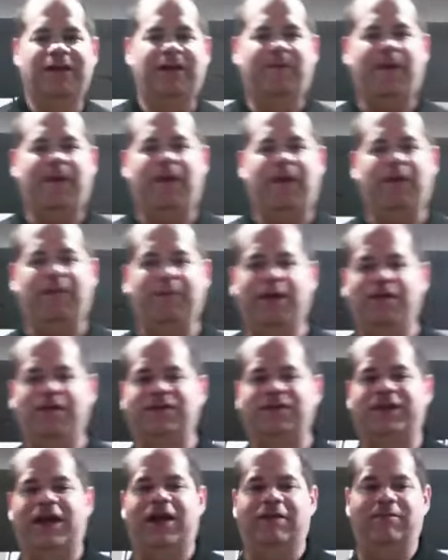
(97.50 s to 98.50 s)
That probably
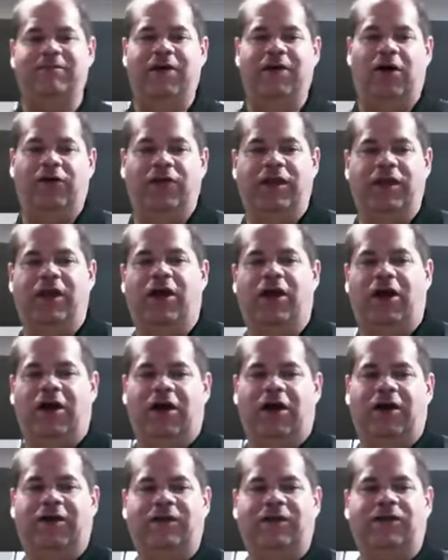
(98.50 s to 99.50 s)
means you had to mow the
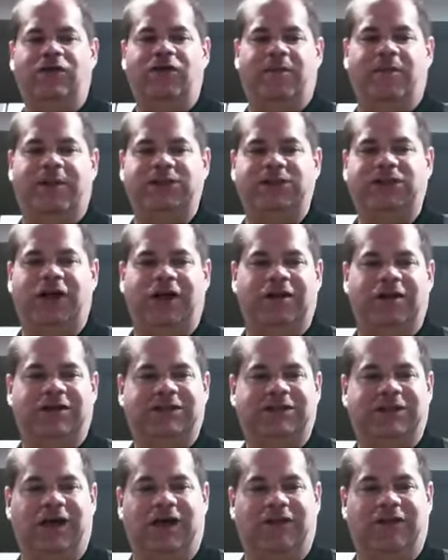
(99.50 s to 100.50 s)
yard and do a bunch of other
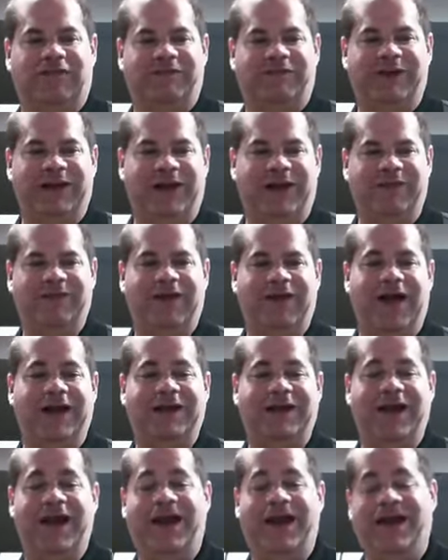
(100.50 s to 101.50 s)
stuff, but I'm
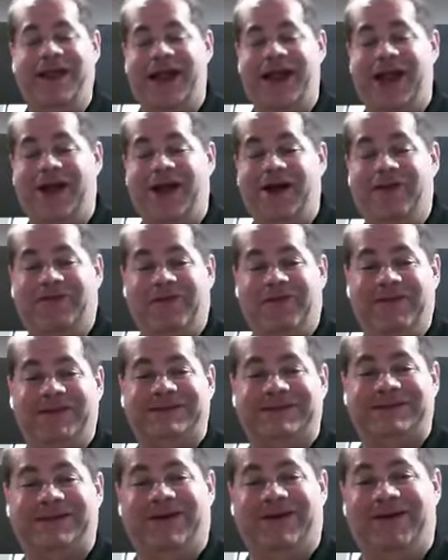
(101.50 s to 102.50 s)
glad you had a day off from
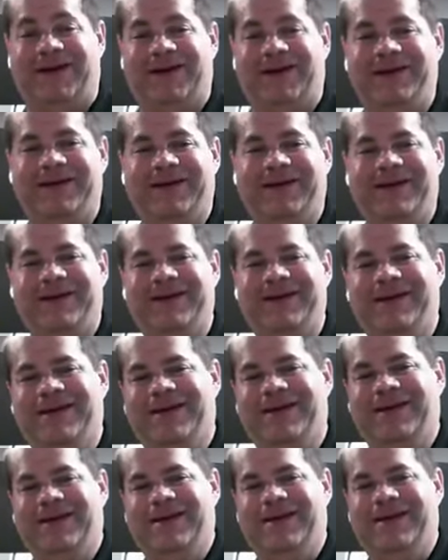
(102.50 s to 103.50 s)
the store.
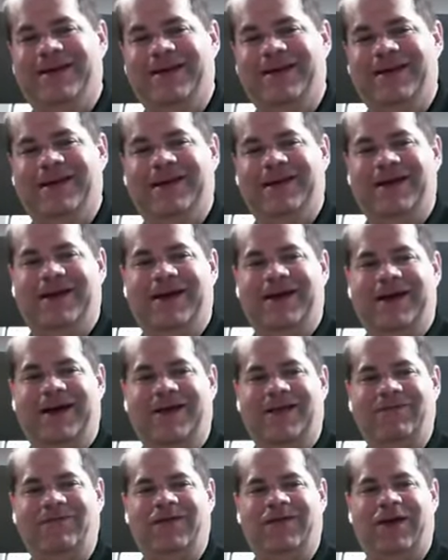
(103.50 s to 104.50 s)

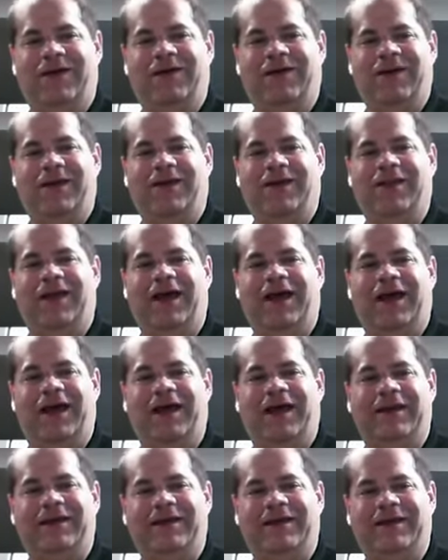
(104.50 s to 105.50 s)
I'm very
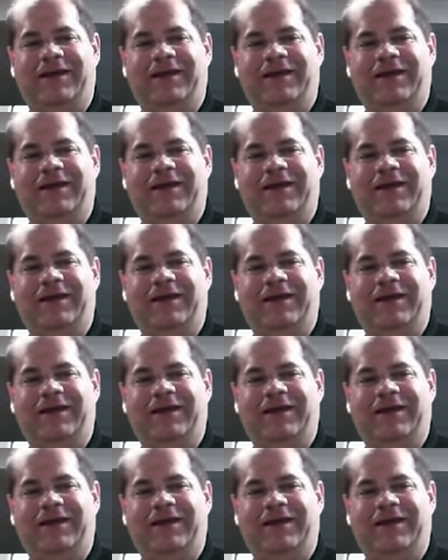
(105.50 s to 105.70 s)
glad.